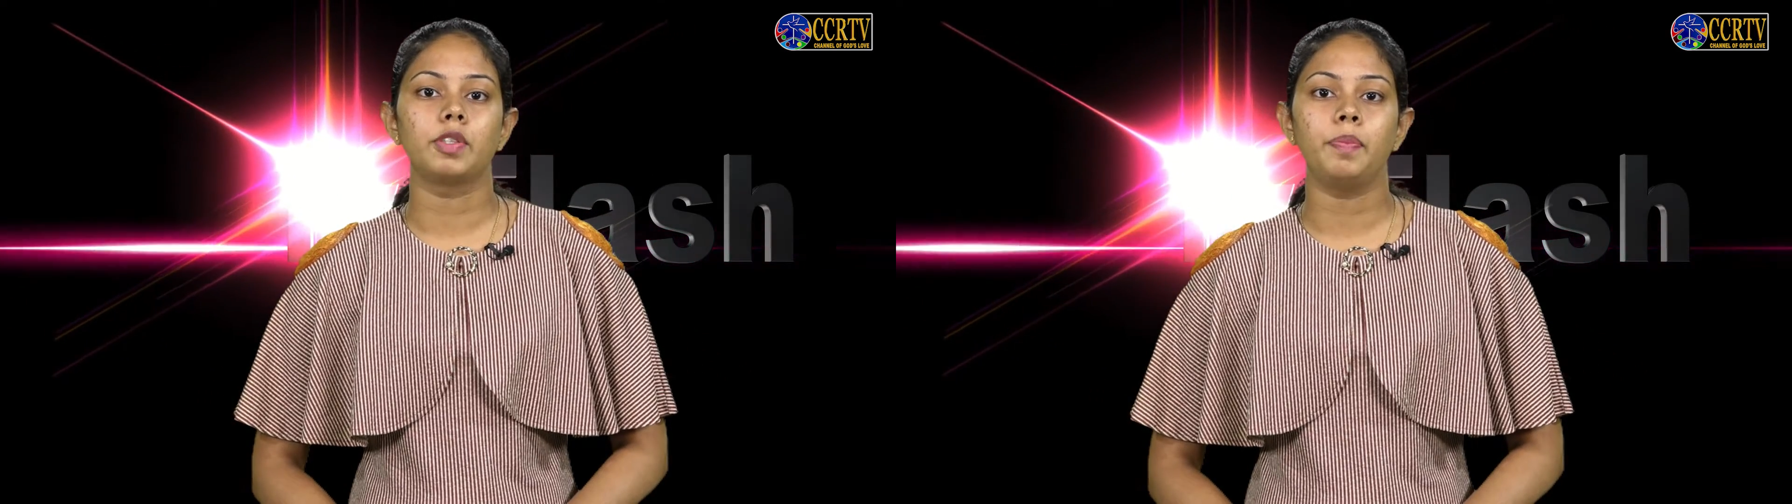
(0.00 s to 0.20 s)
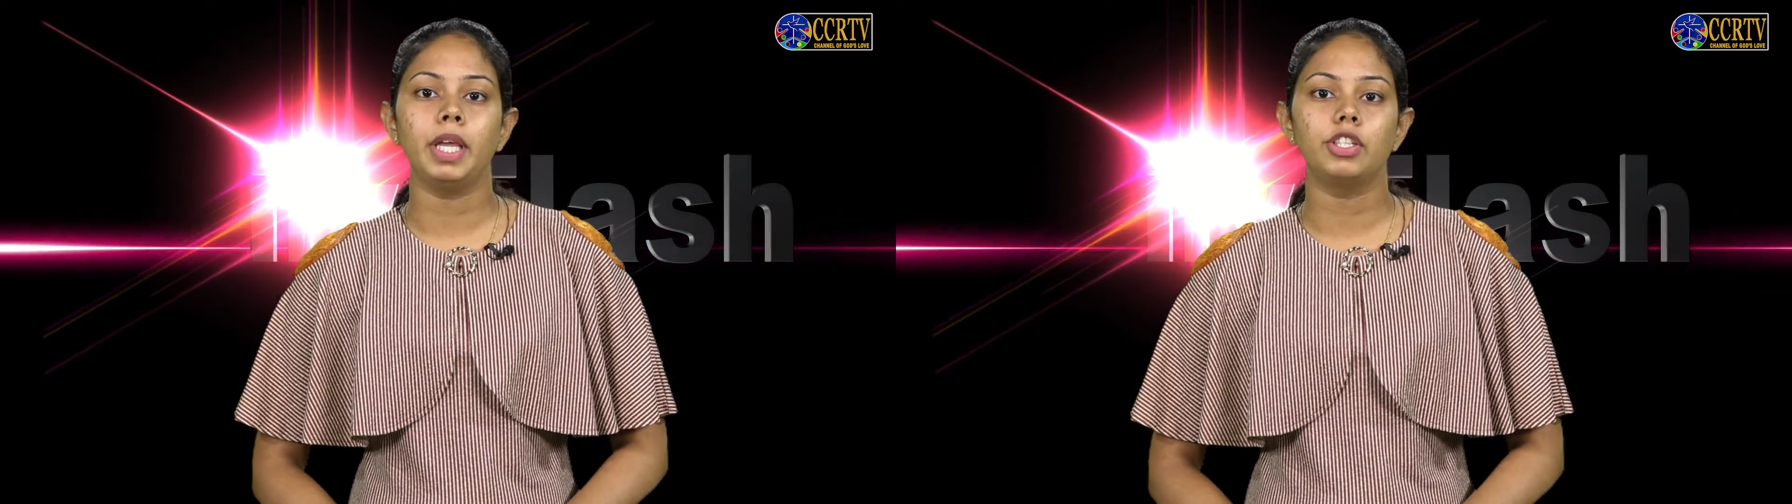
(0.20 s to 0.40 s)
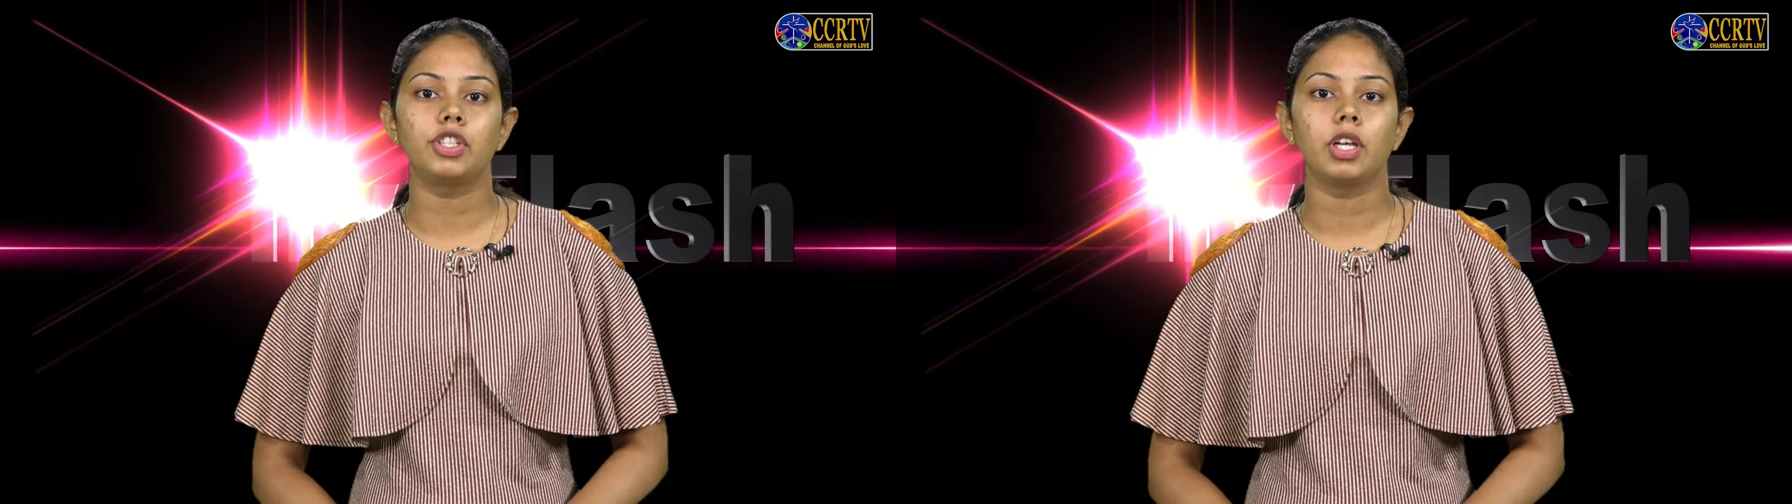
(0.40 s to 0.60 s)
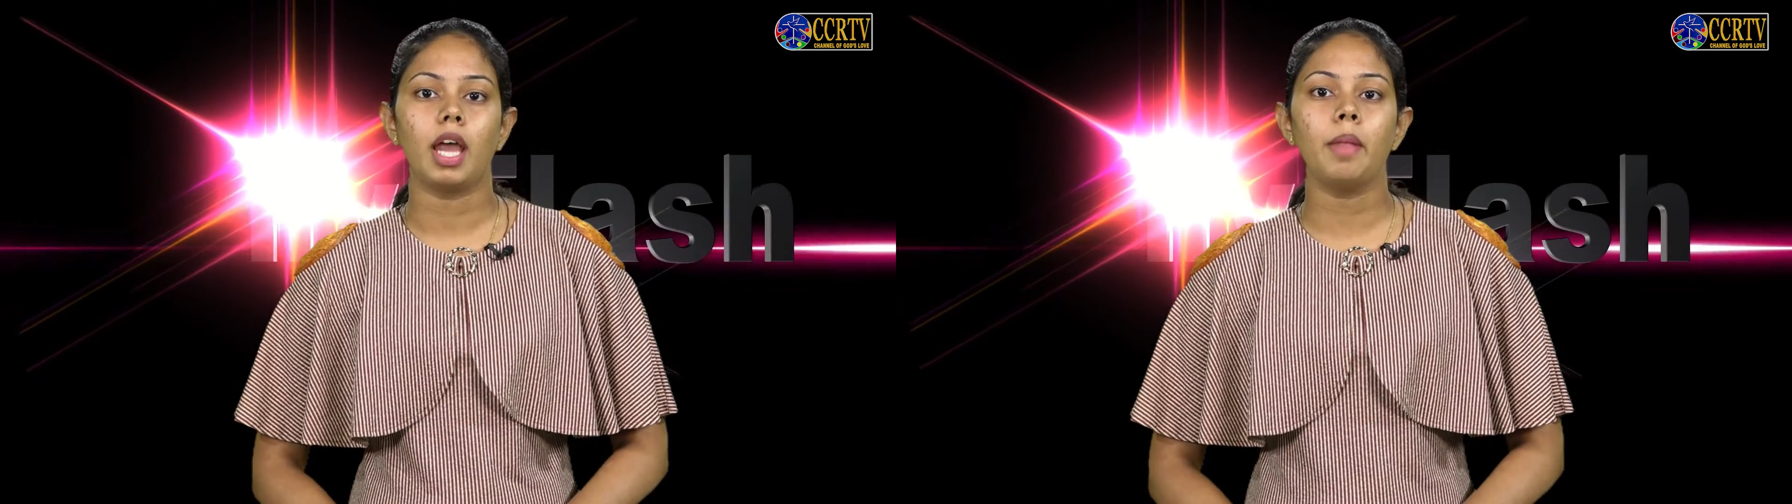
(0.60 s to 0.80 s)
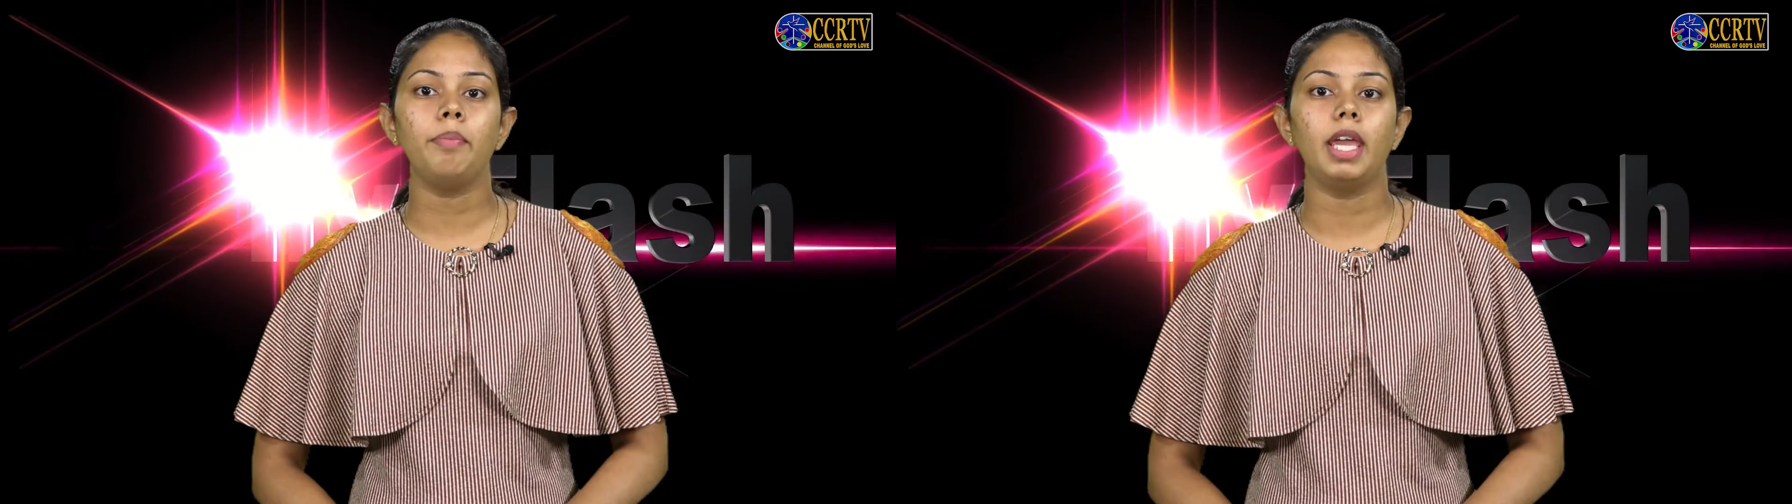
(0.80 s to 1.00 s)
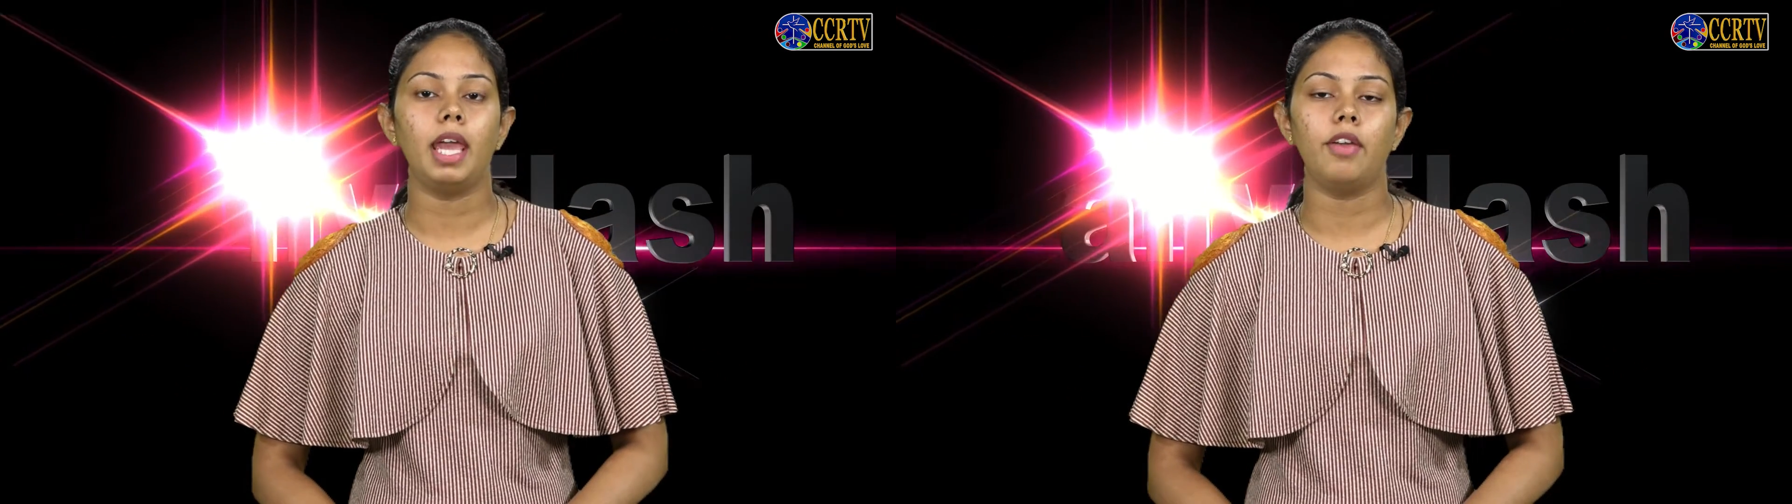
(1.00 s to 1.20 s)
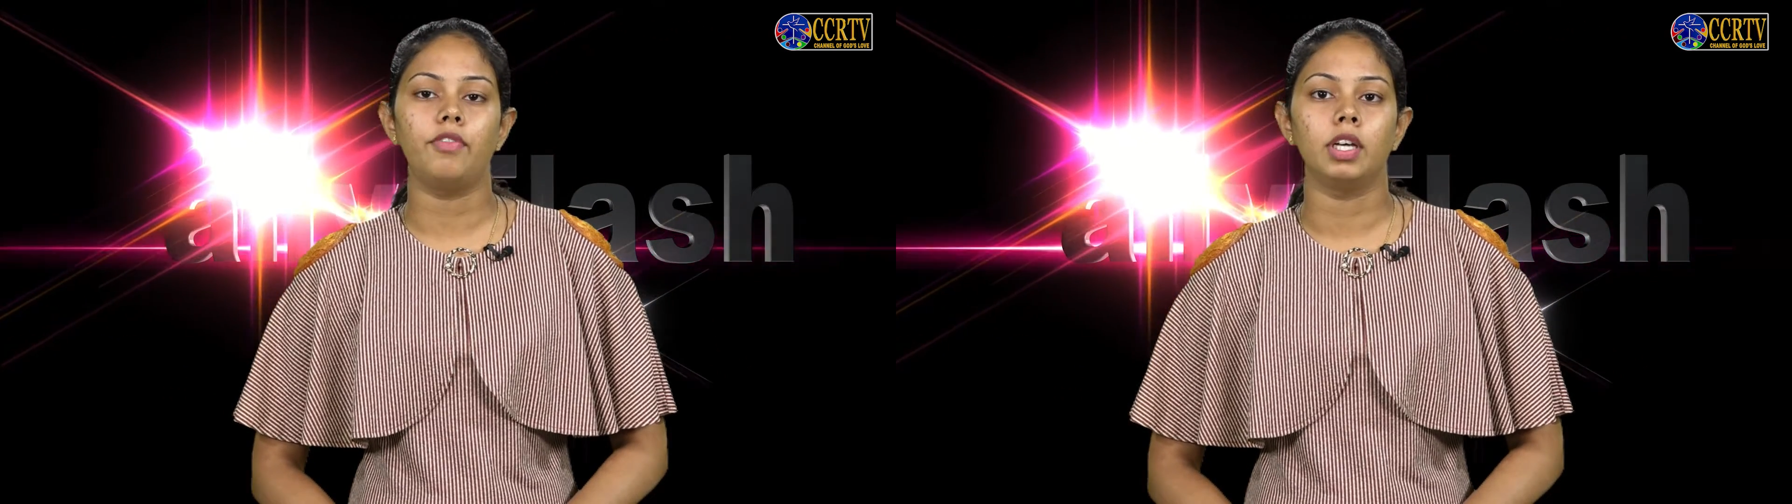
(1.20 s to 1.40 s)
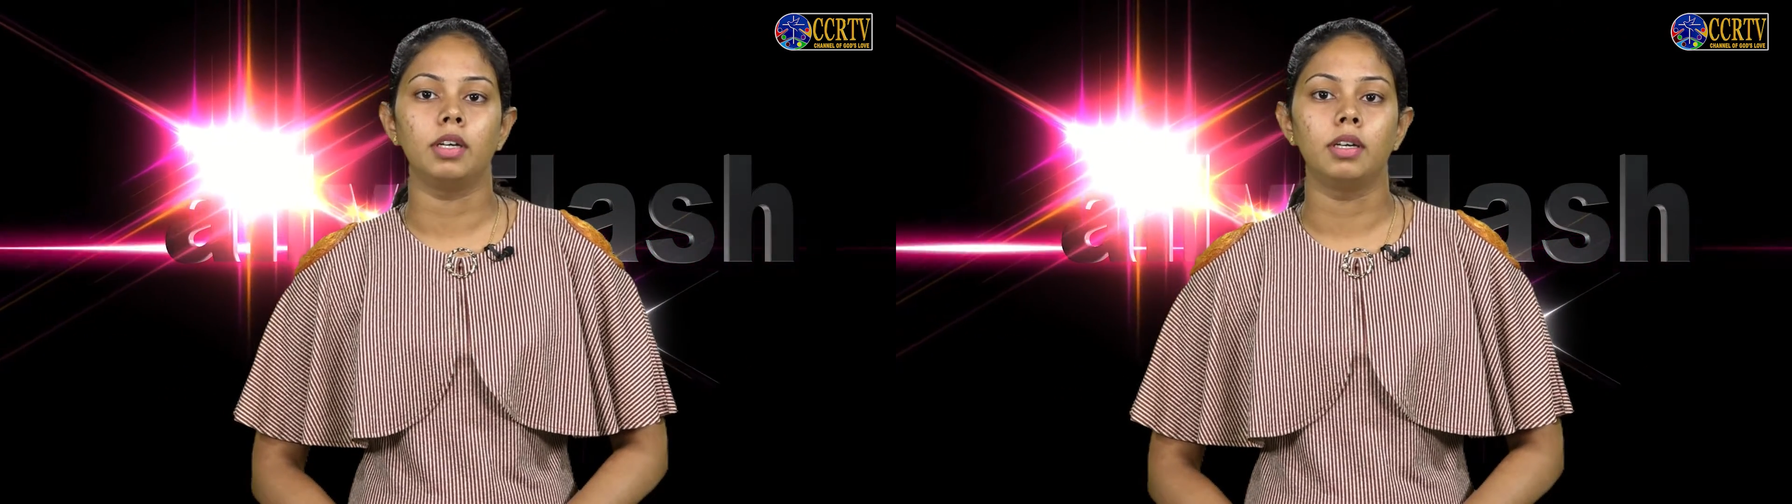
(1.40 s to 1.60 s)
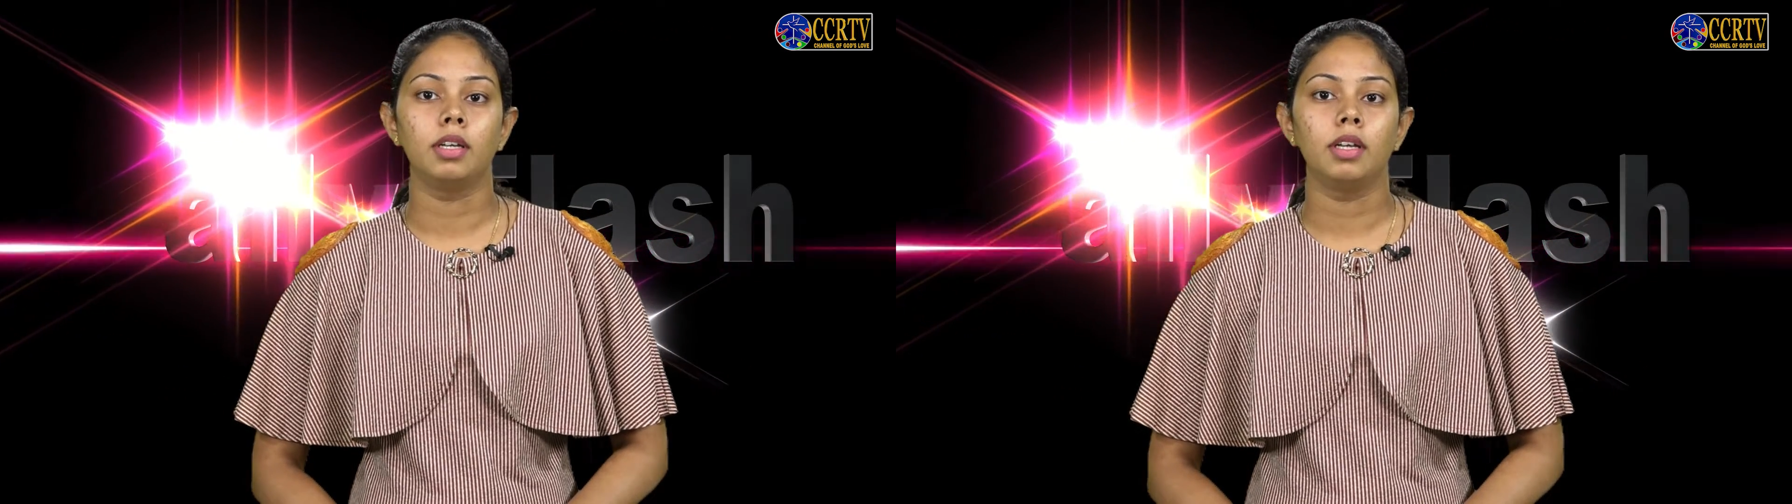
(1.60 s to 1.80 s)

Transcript: speech and behavior